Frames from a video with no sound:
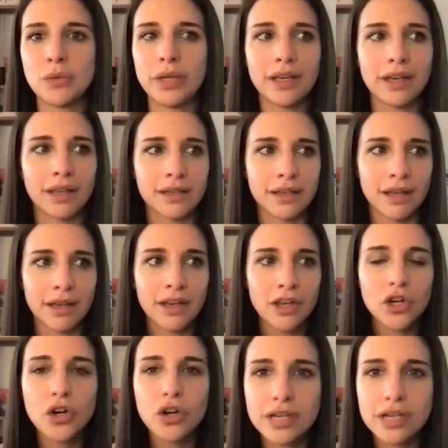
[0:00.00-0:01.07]
we can
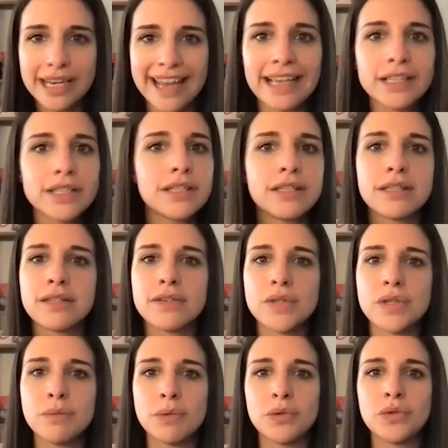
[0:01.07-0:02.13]
connect to those
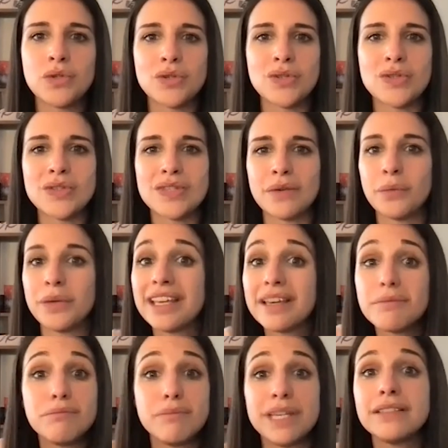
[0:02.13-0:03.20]
emotions and we
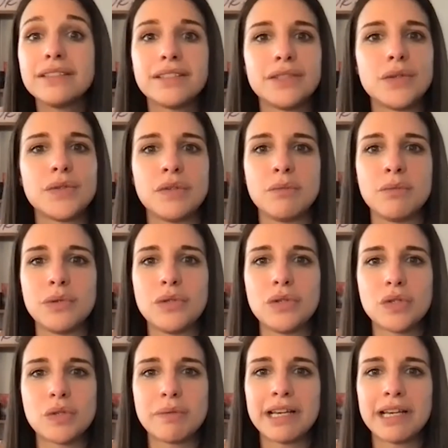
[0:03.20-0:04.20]
can build those emotions.